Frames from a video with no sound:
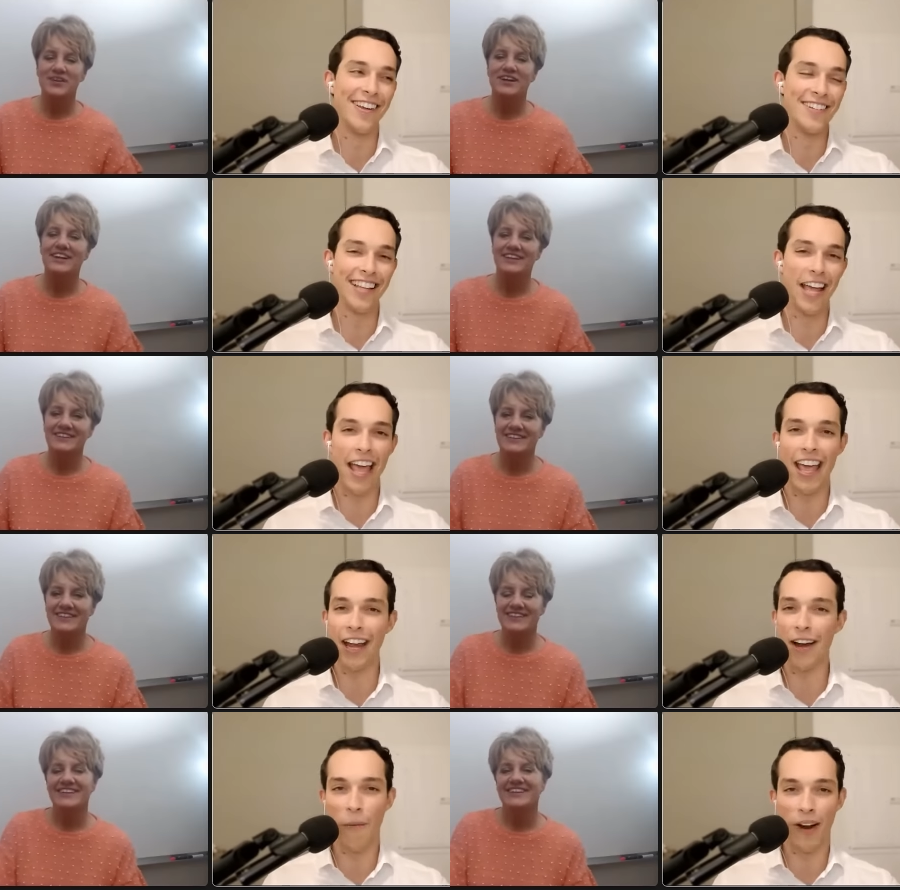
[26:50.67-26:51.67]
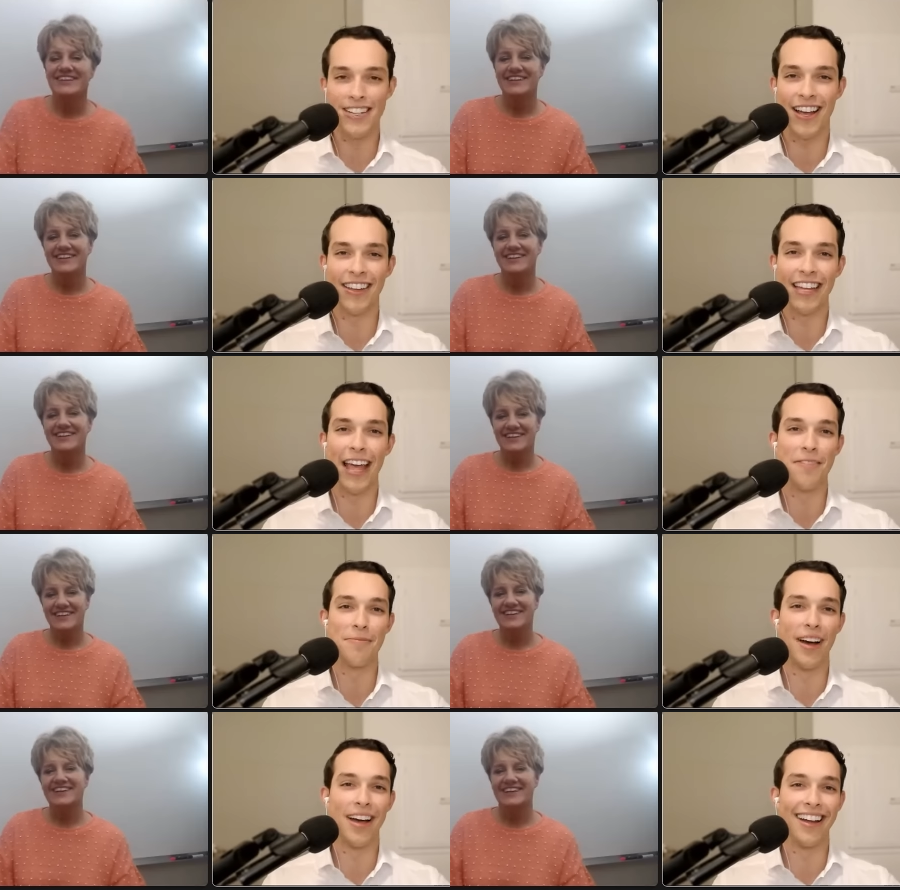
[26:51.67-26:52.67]
Speaker 1: usually right. it, it, all works out in the
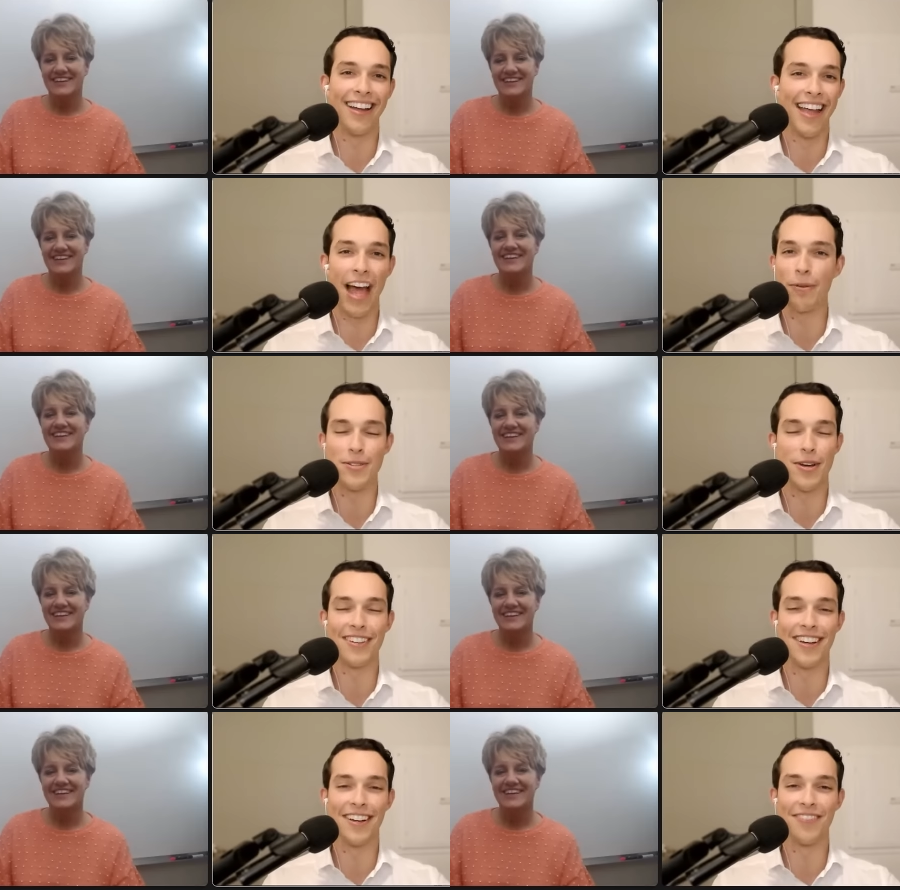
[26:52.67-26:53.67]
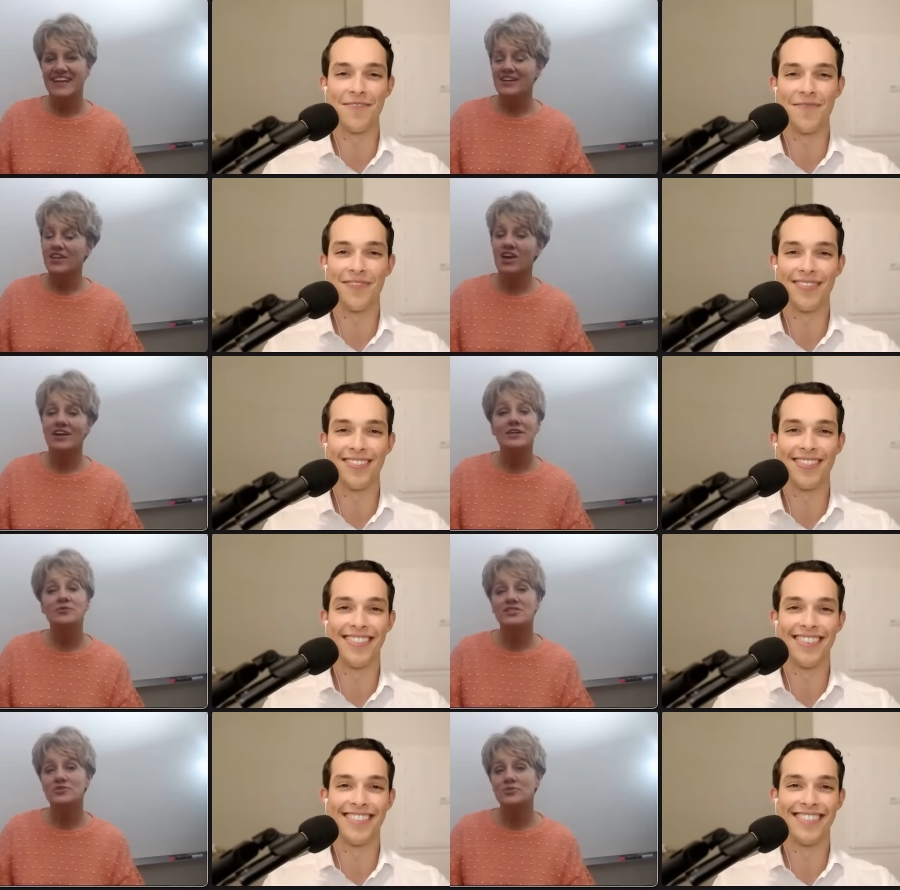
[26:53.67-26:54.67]
end, but uh, it happens all the time
Speaker 2: not
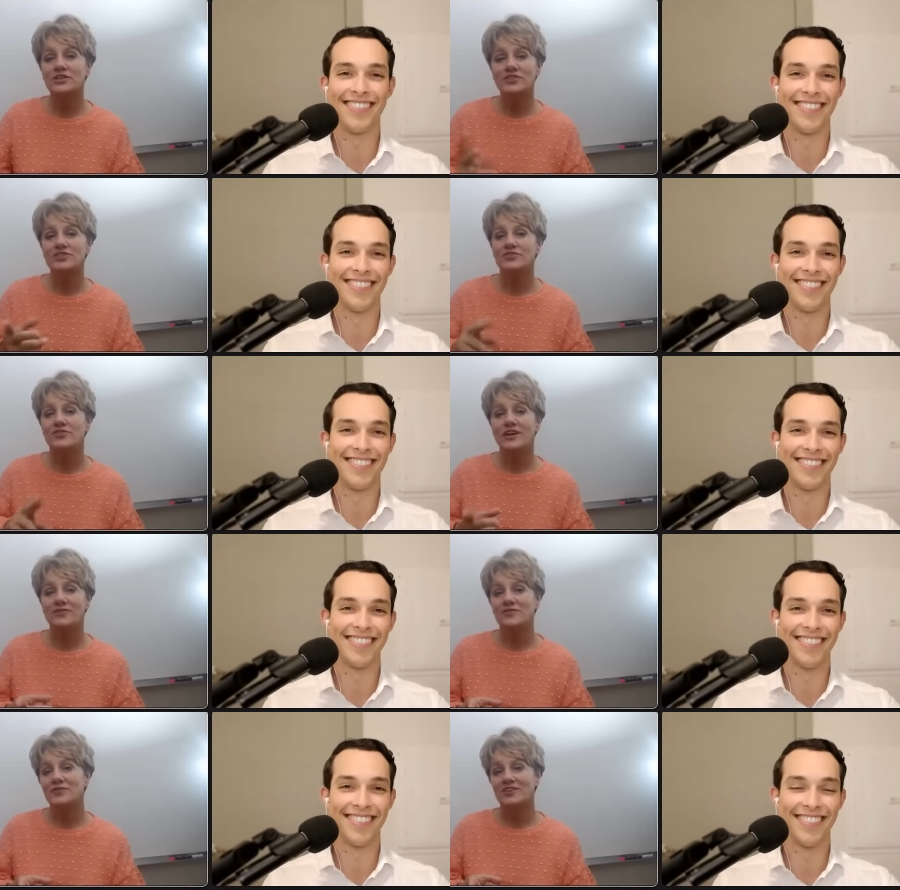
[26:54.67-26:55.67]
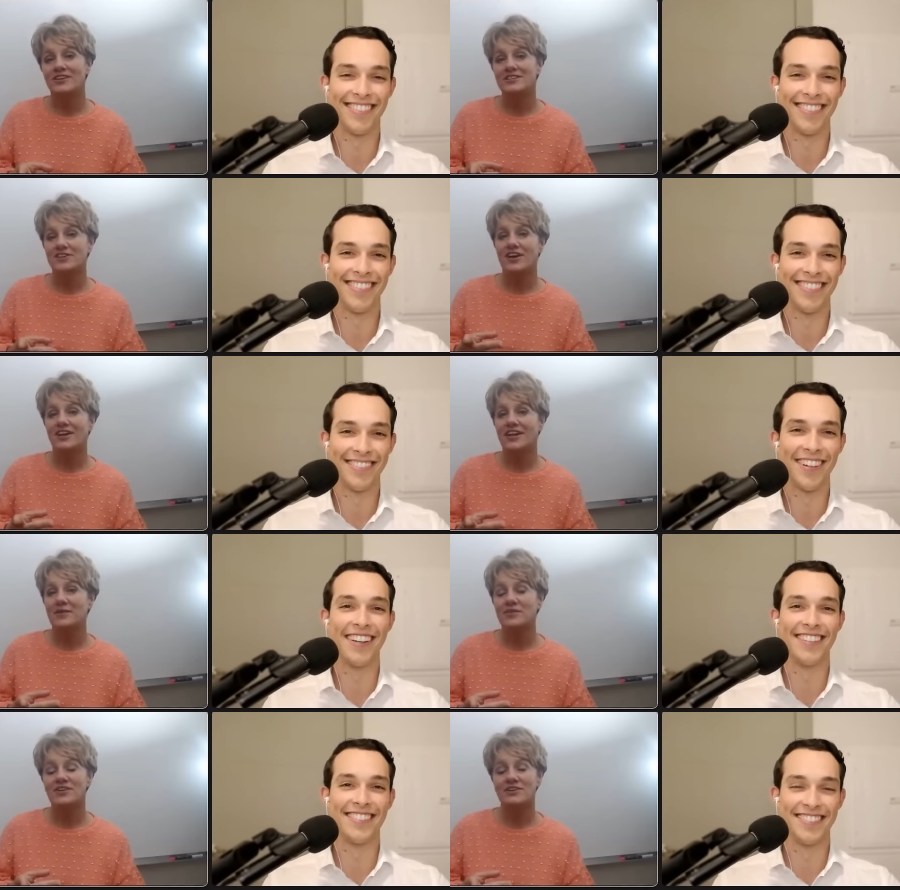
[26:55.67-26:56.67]
it was switched around for Scott and
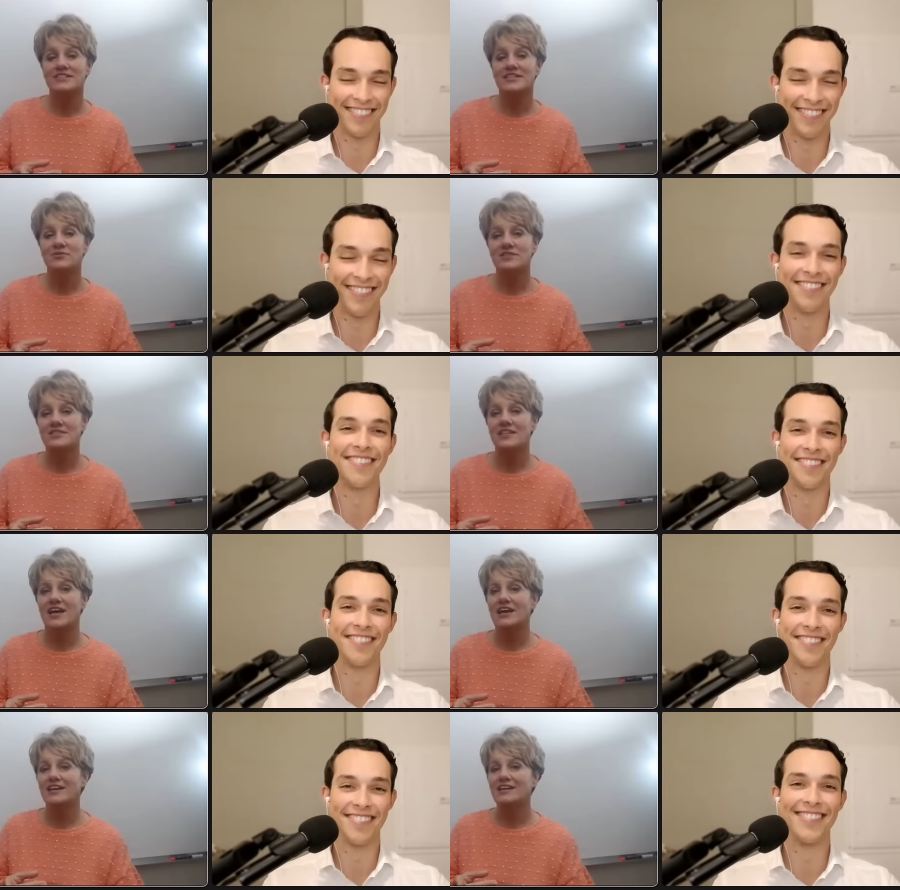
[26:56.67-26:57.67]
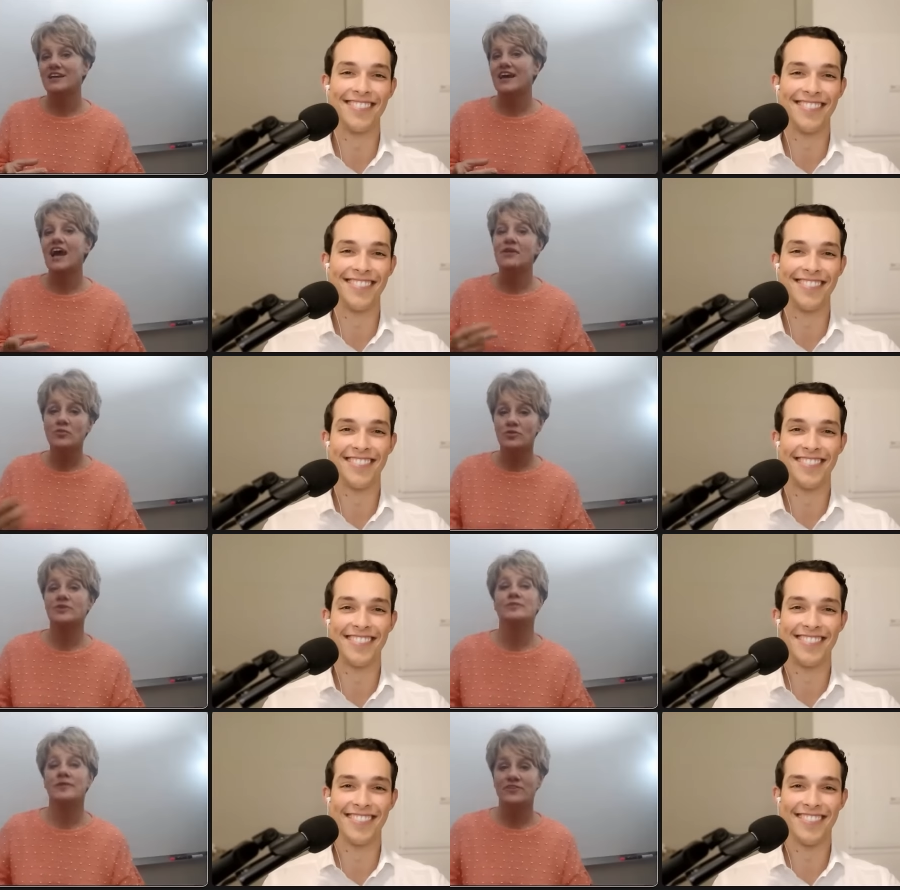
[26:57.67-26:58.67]
right. I because mm-hmm. he was like, I'm
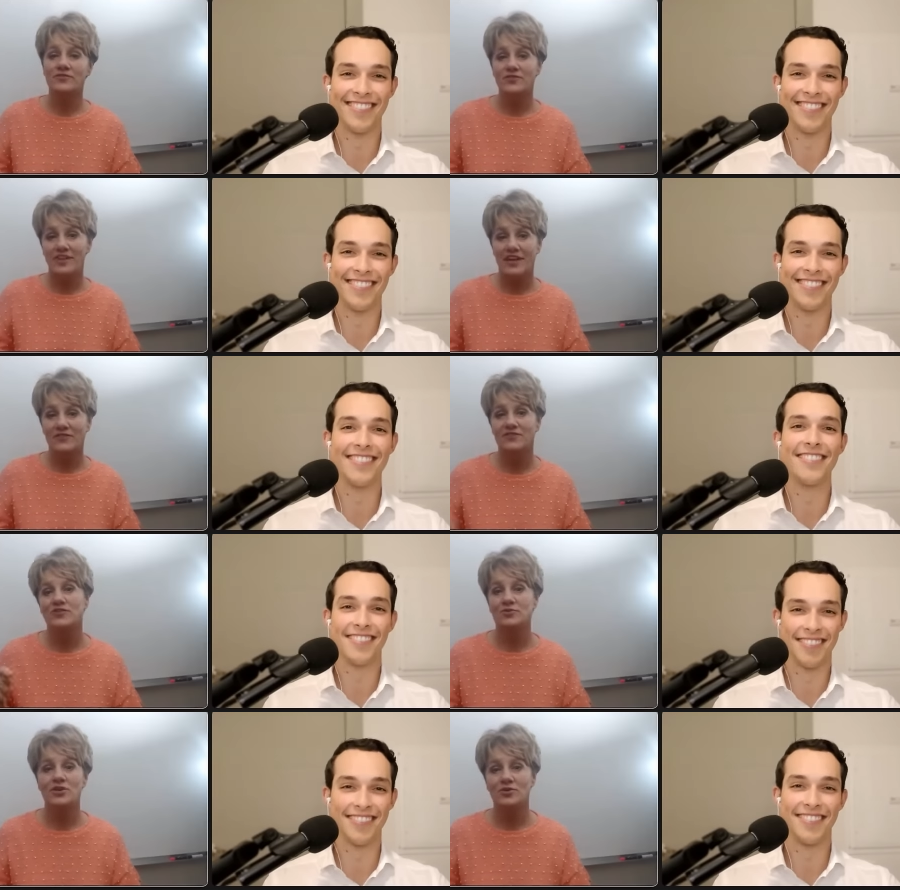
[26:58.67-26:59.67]
going to pay for that if you